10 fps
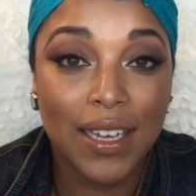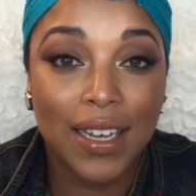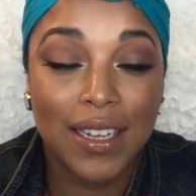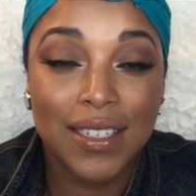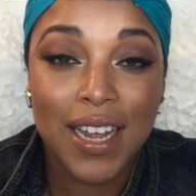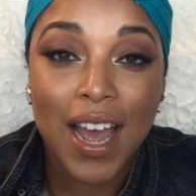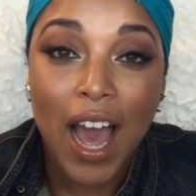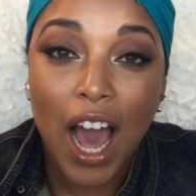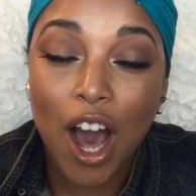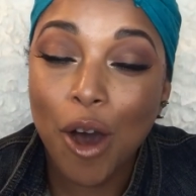And
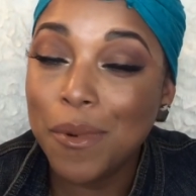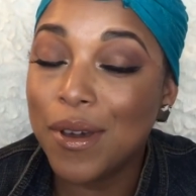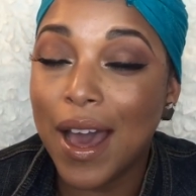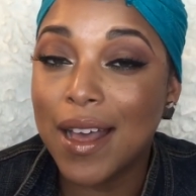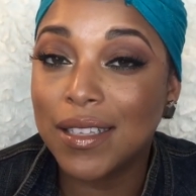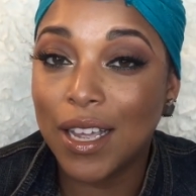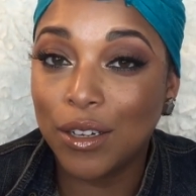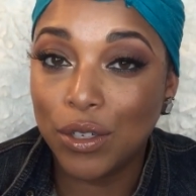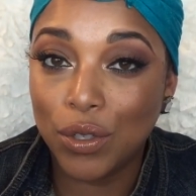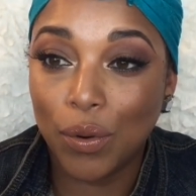I hope you guys
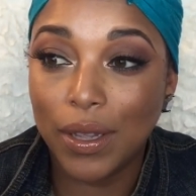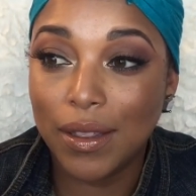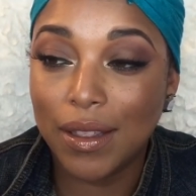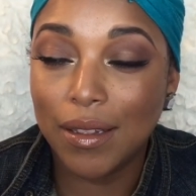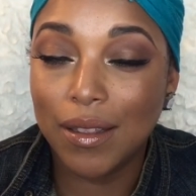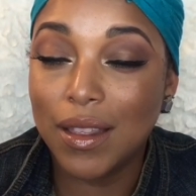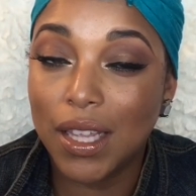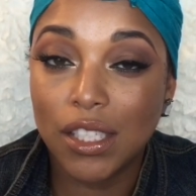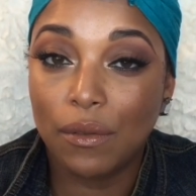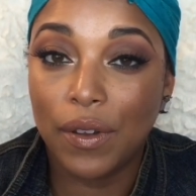enjoyed
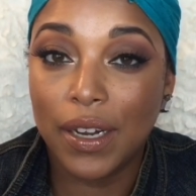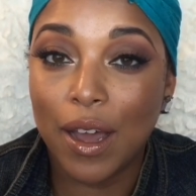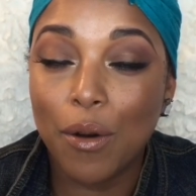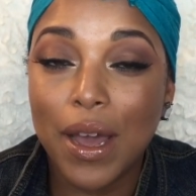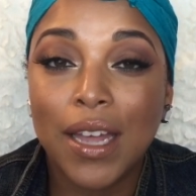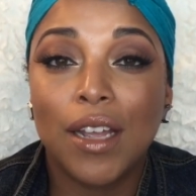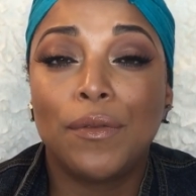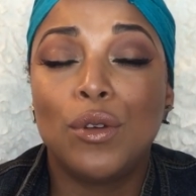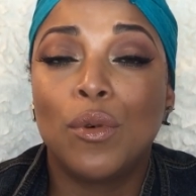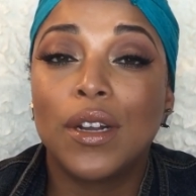this video. And
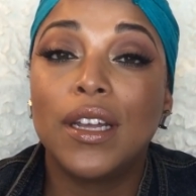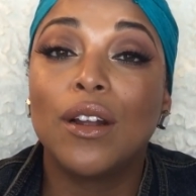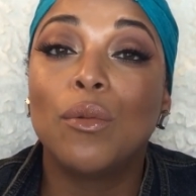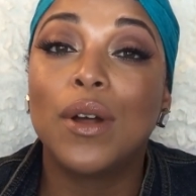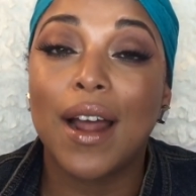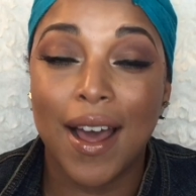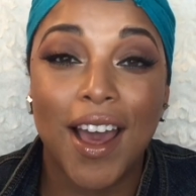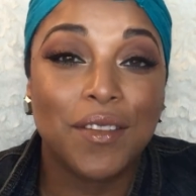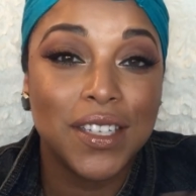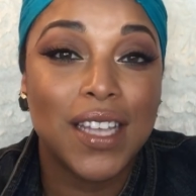if you want to hear what I
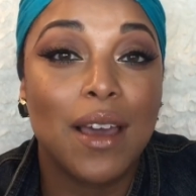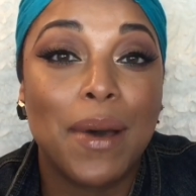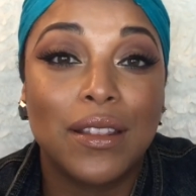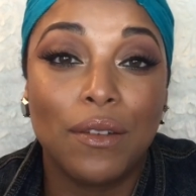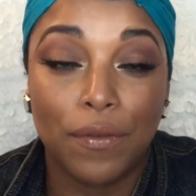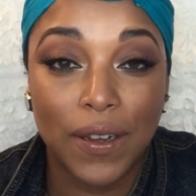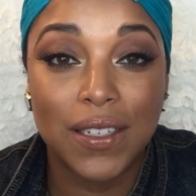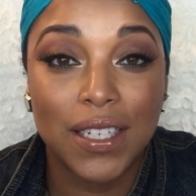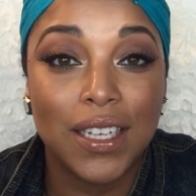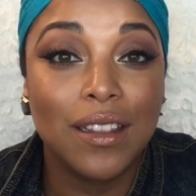have to say about the
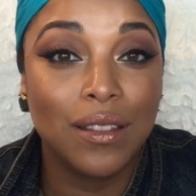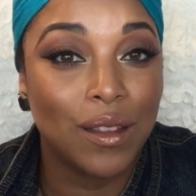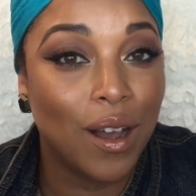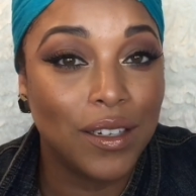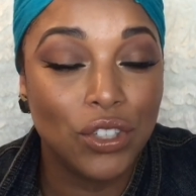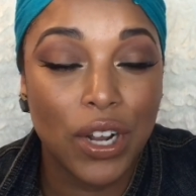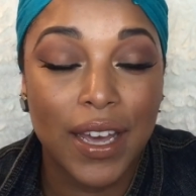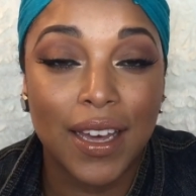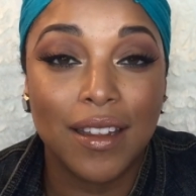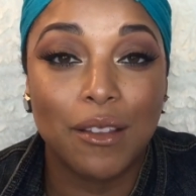Fenty launch
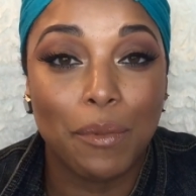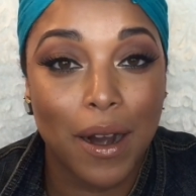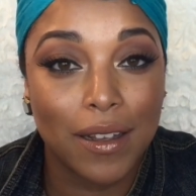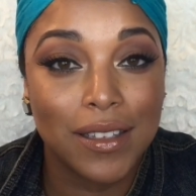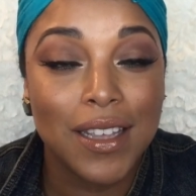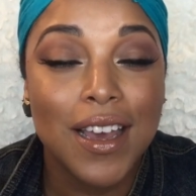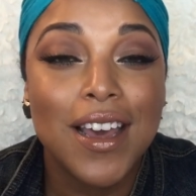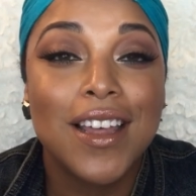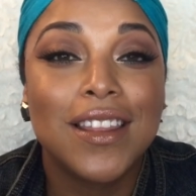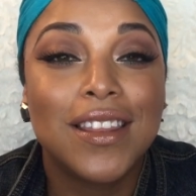and the products,
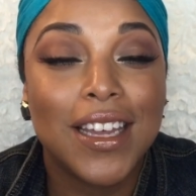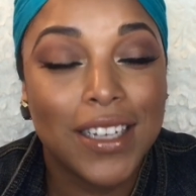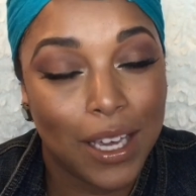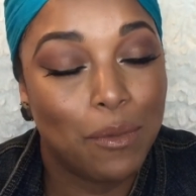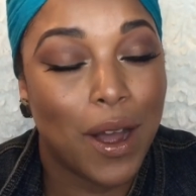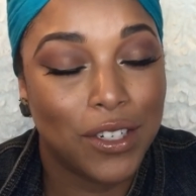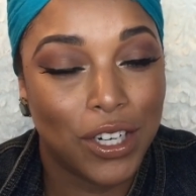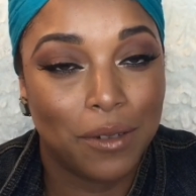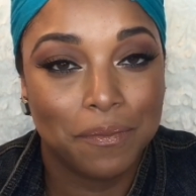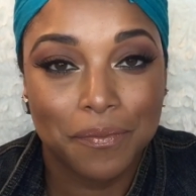then keep
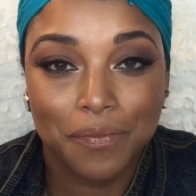watching